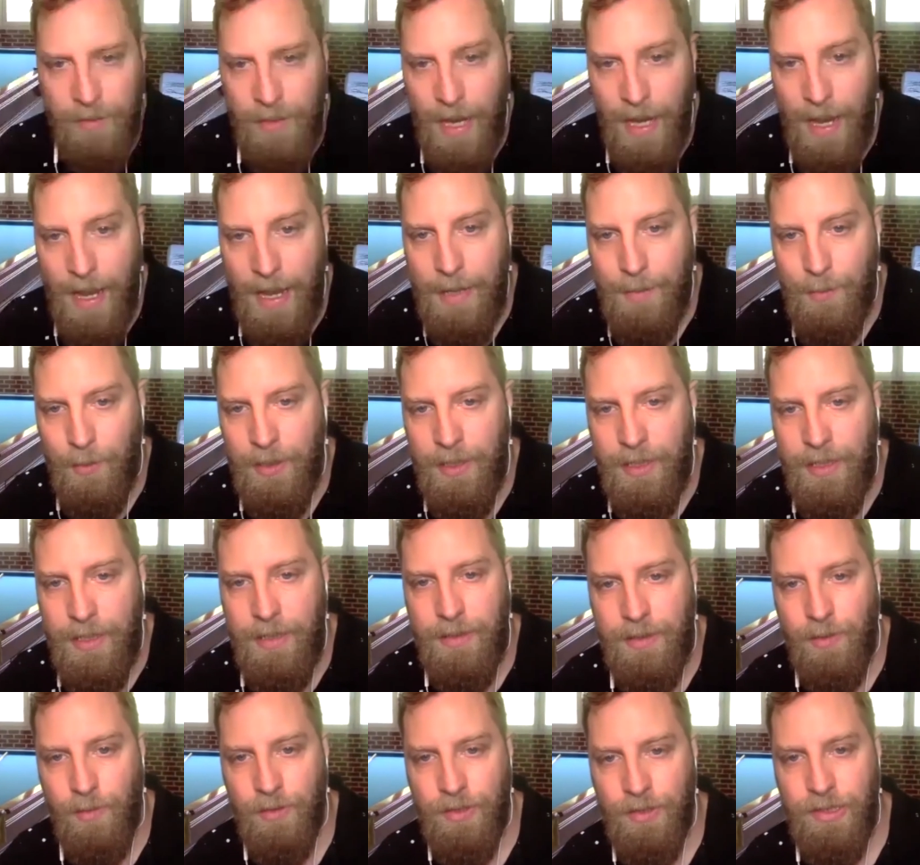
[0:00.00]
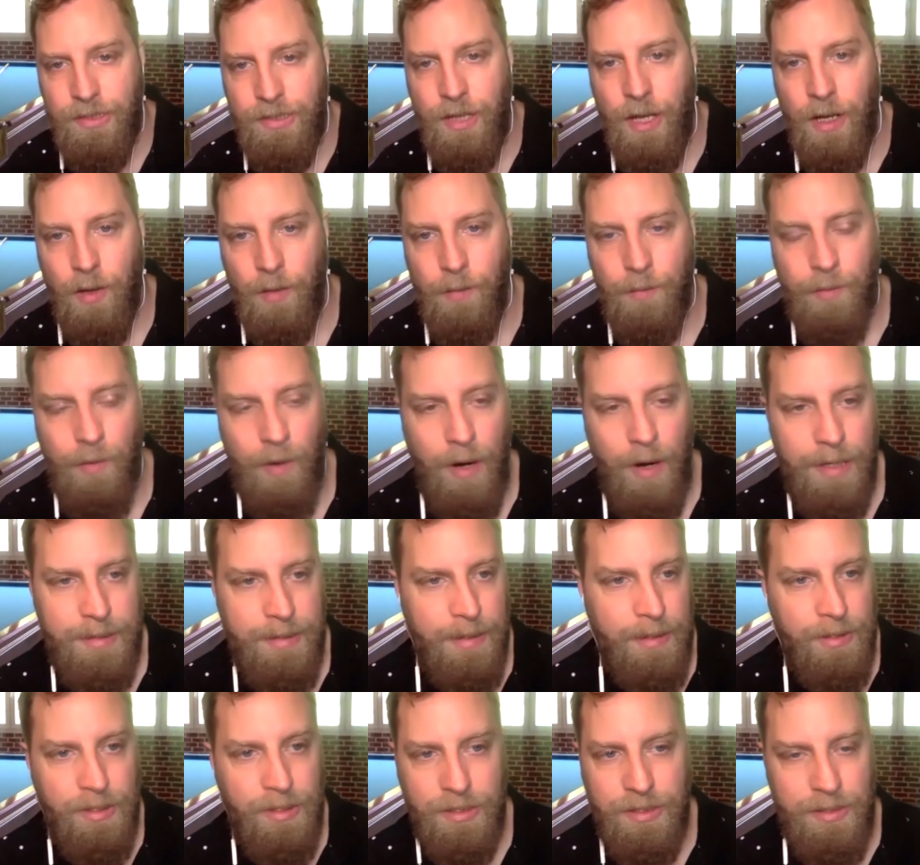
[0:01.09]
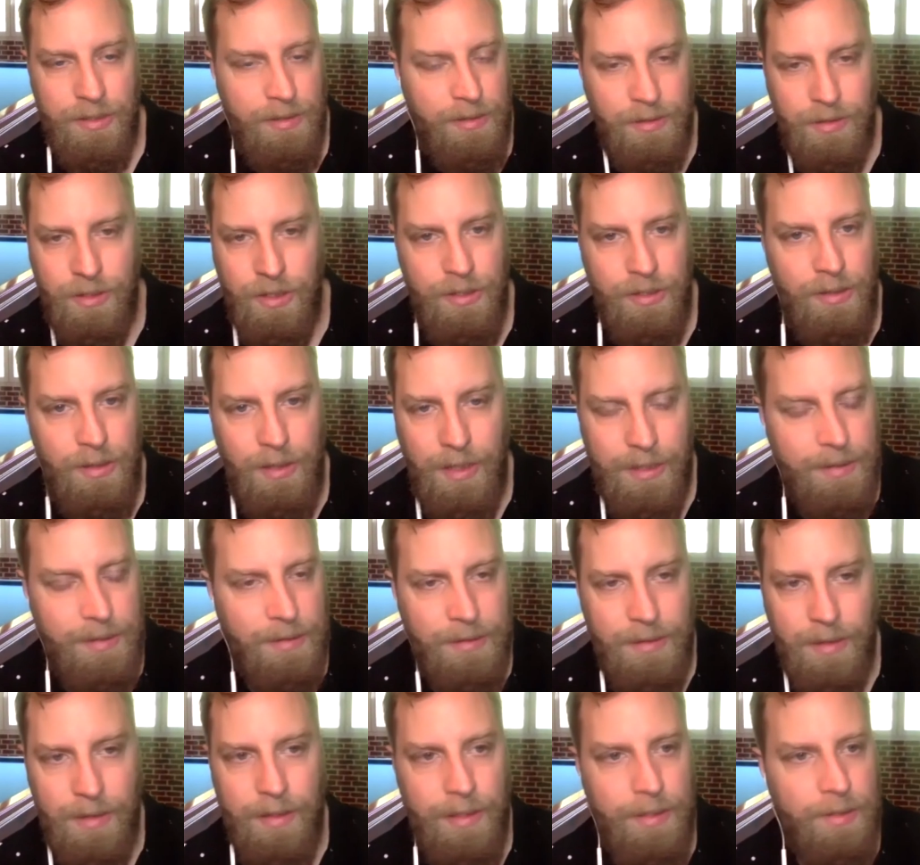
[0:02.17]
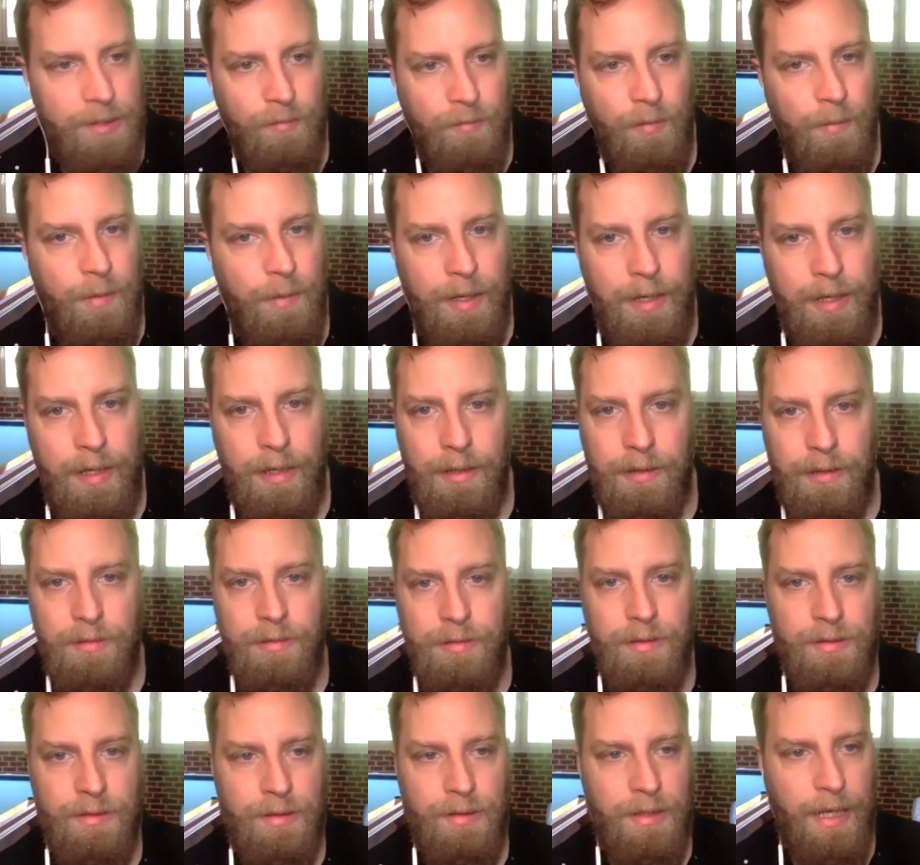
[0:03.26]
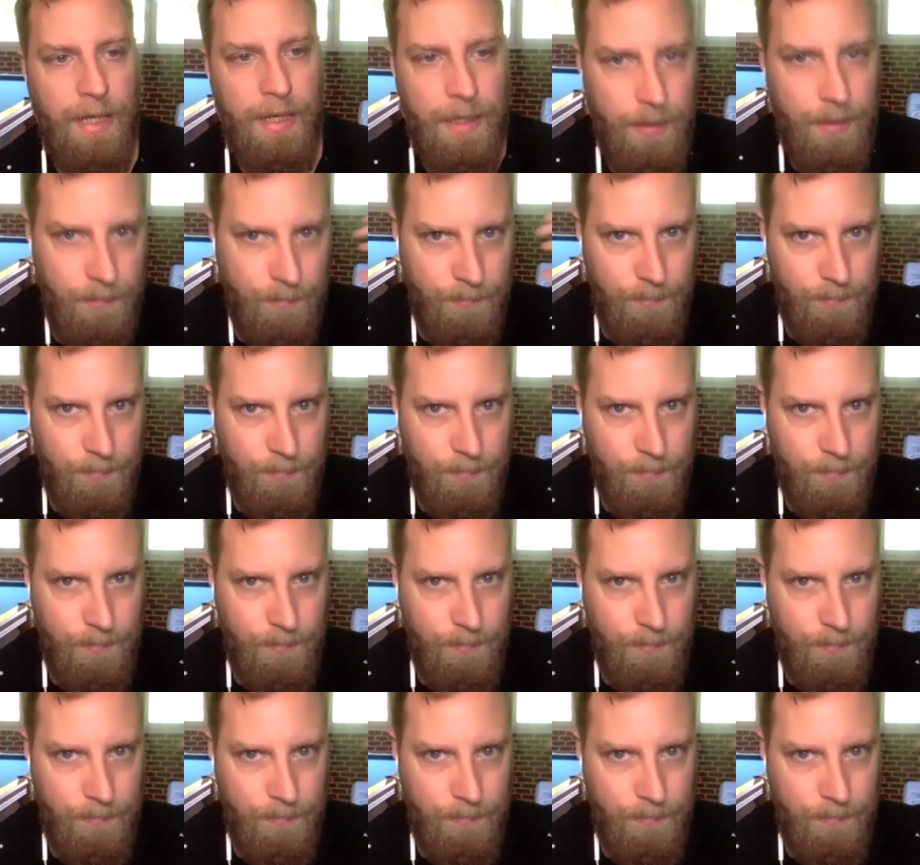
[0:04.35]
yeah, anybody sort of stuck on pricing, just listen to this on repeat and just get it